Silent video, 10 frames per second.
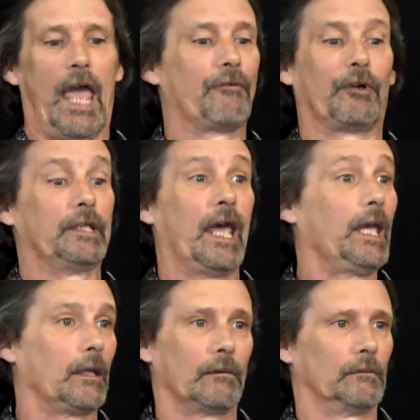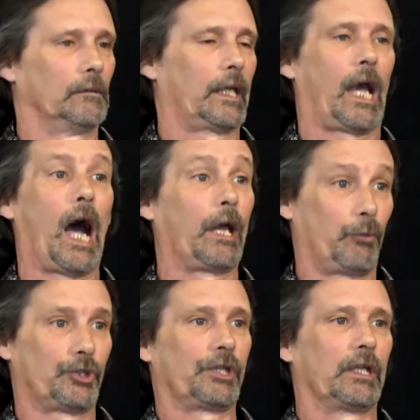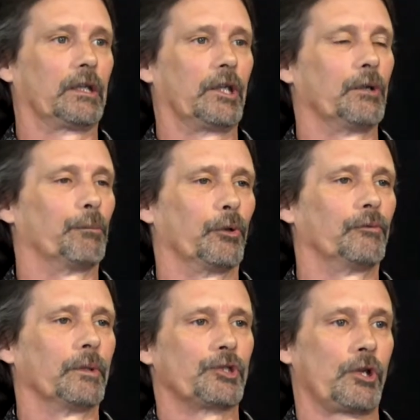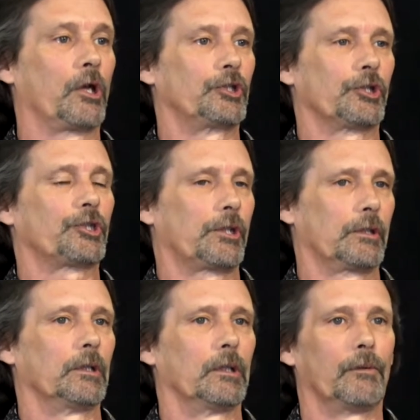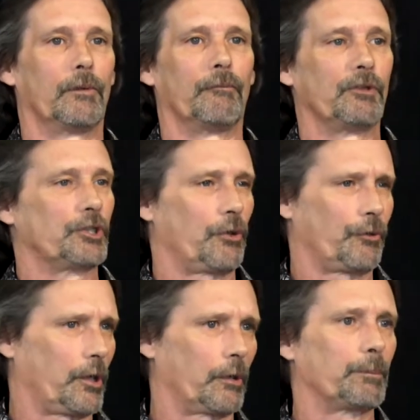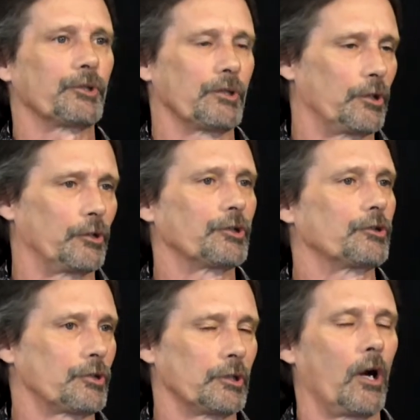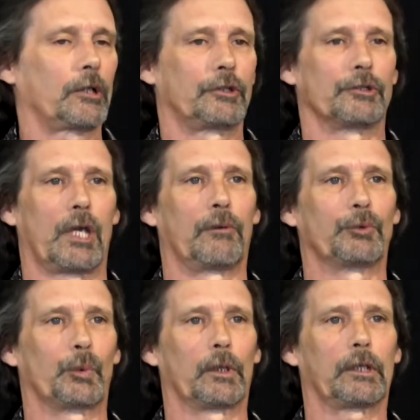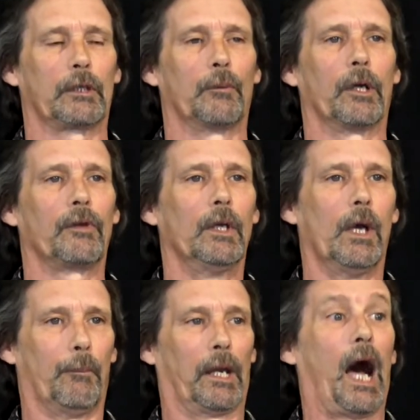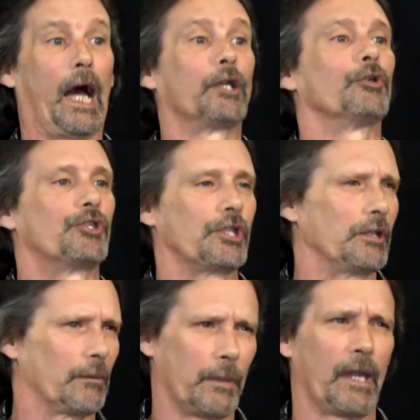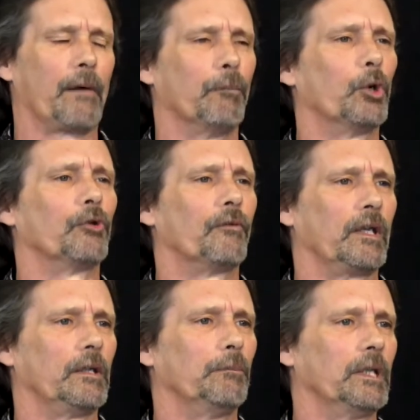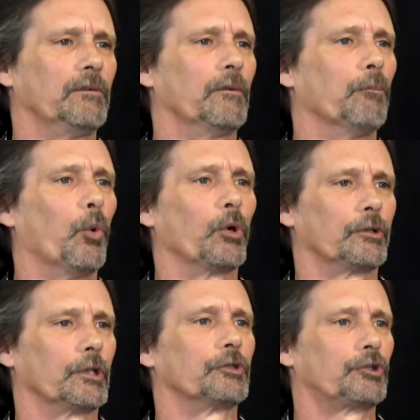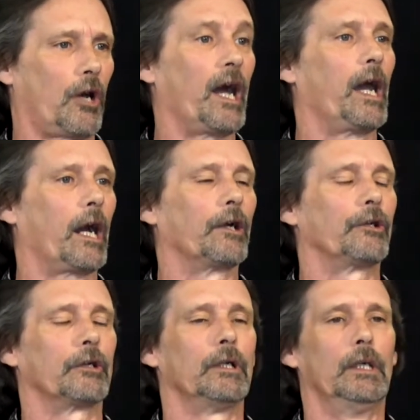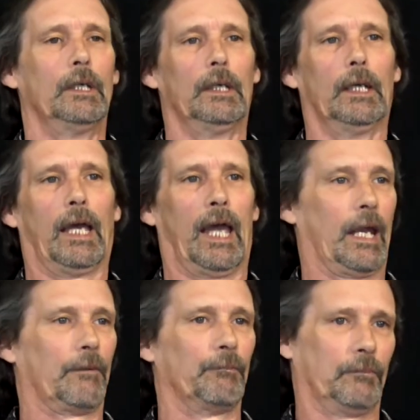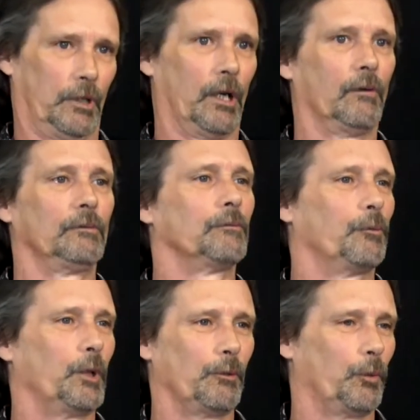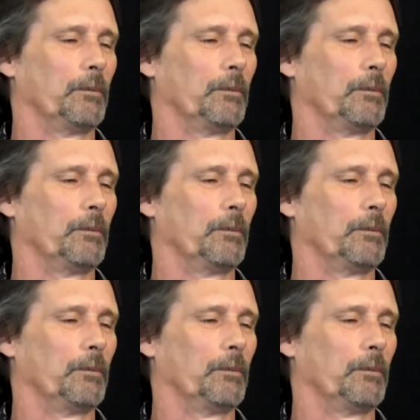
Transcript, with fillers: every day, like I was seeing the improvements, not just the physiotherapists and nurses and doctors I was working with, but I could see them, and that motivated me even more to try harder. And, you know, we